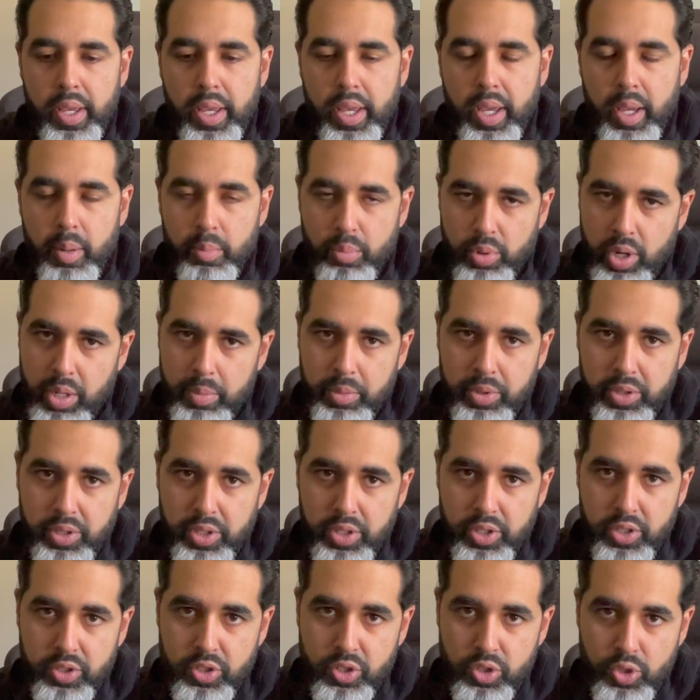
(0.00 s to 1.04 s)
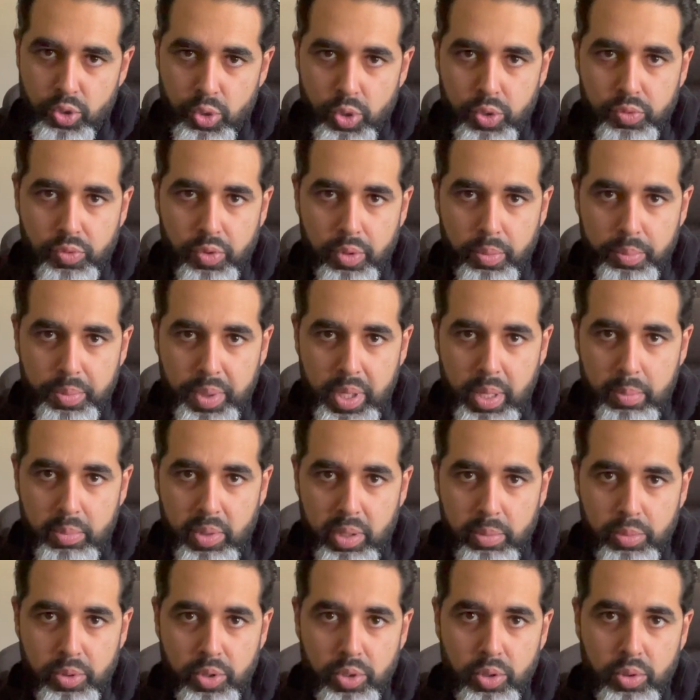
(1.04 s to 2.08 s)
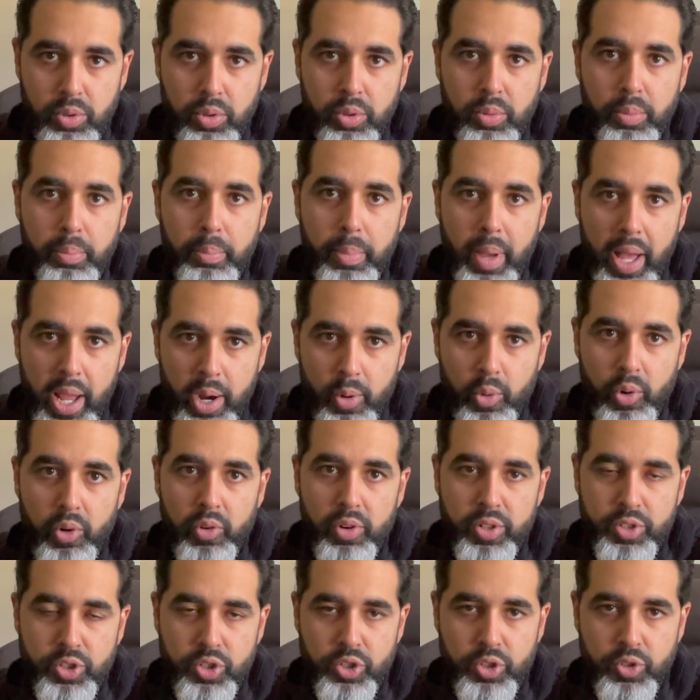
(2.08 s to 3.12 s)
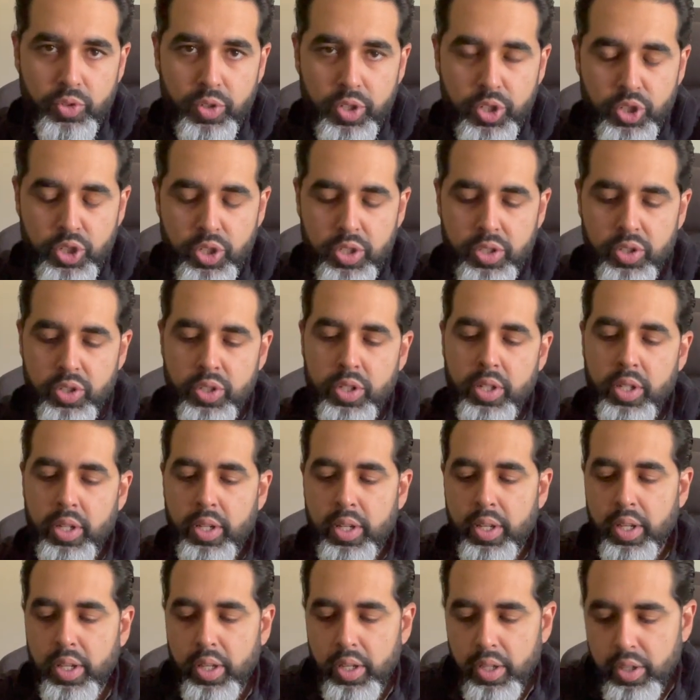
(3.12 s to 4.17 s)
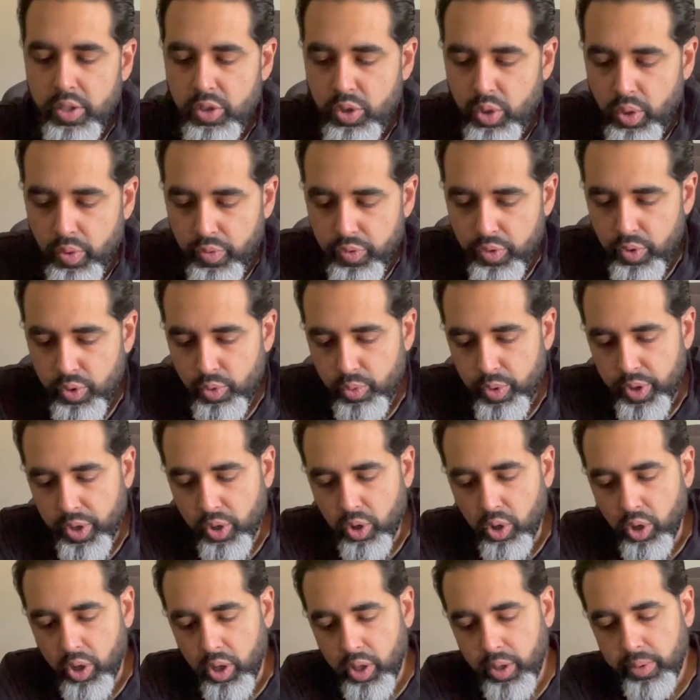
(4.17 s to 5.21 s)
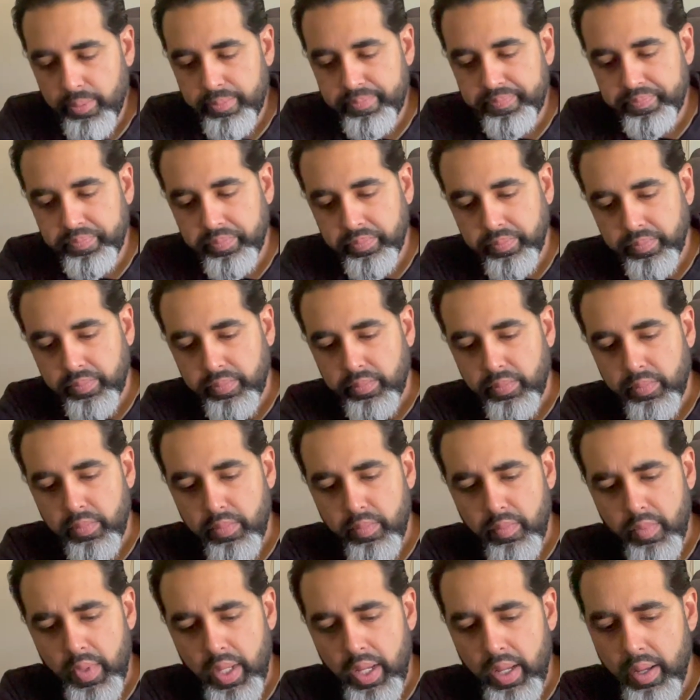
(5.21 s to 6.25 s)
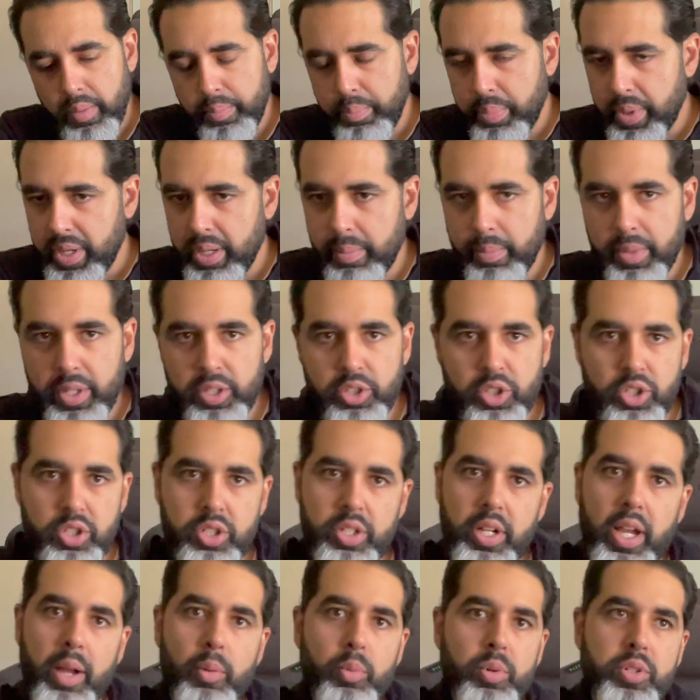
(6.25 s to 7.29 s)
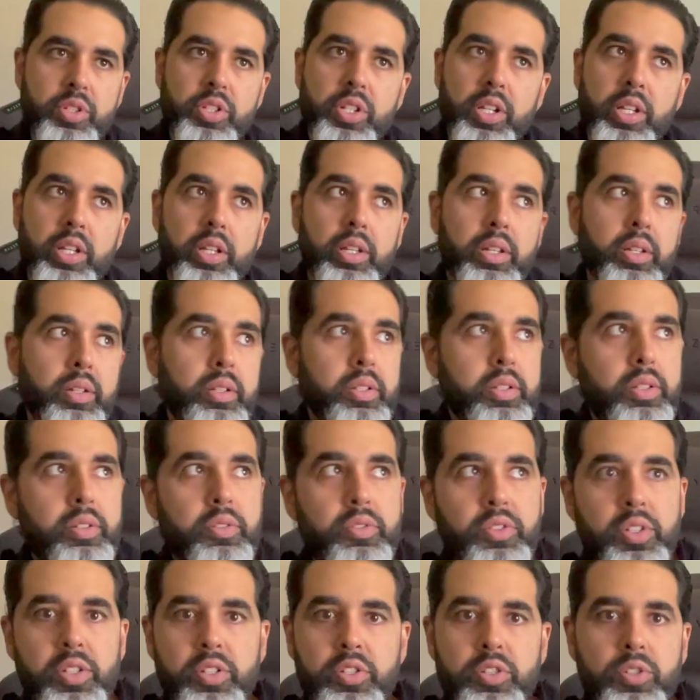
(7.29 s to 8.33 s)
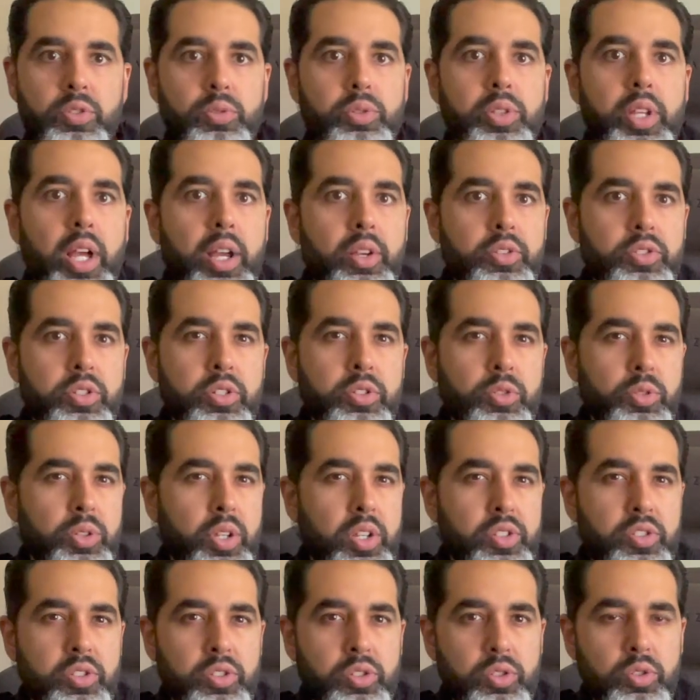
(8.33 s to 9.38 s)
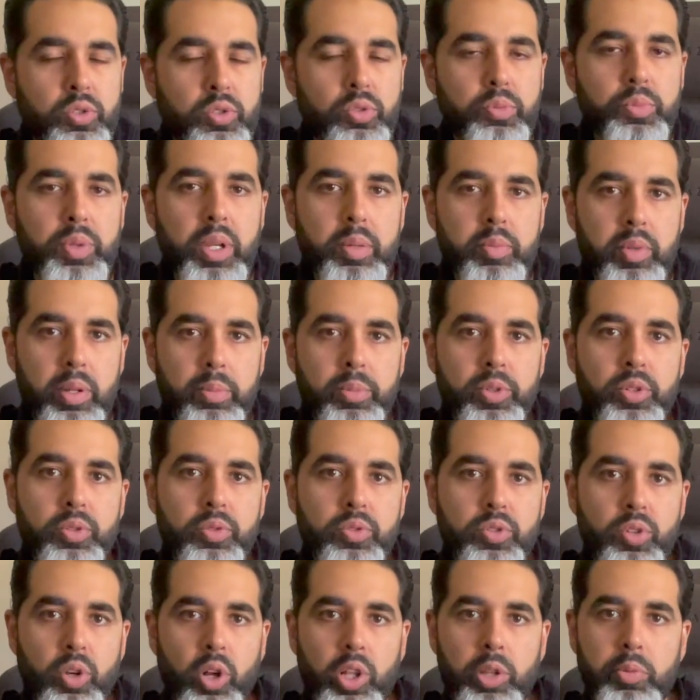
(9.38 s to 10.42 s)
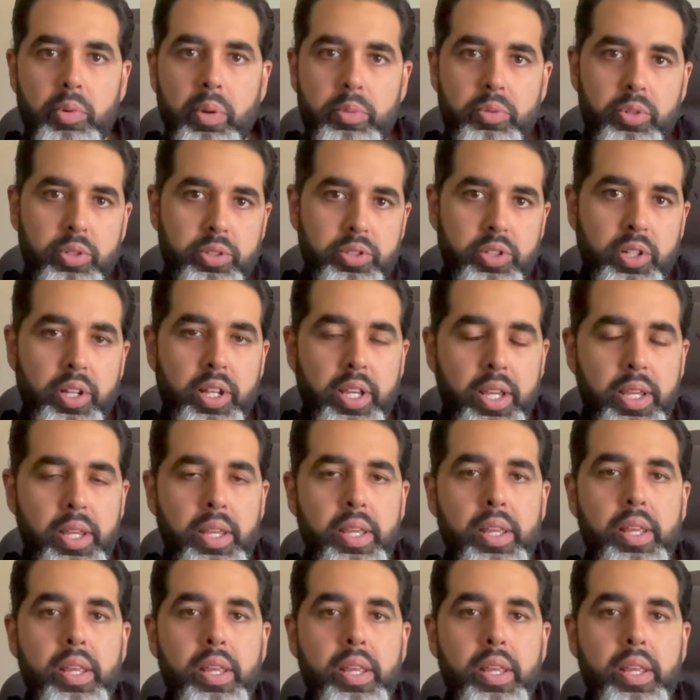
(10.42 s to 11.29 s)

And primarily this is used for BMW battery registrations. So if you recall, pretty much I would say since 2000, 2002, BMWs all the way up till today